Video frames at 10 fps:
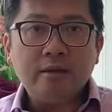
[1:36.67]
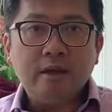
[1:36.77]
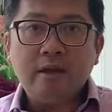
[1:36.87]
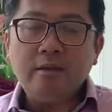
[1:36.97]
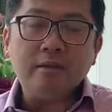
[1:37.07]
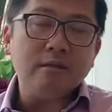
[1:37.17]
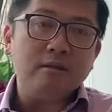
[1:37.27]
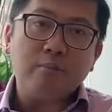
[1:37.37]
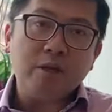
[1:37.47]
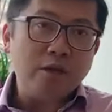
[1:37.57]
and
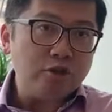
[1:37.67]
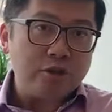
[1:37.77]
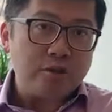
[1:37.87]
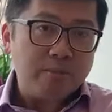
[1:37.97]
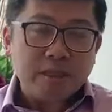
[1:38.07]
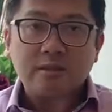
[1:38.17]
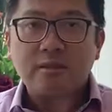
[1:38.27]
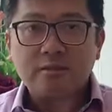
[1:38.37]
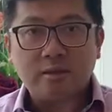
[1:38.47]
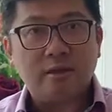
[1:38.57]
the patient may
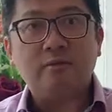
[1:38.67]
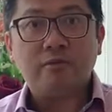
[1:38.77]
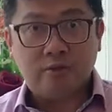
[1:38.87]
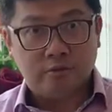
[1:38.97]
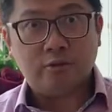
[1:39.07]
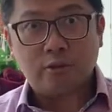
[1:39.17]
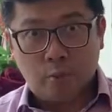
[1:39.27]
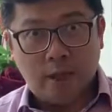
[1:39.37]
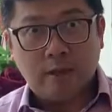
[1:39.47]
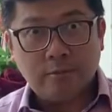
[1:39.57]
start to get a fever as
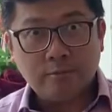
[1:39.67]
well.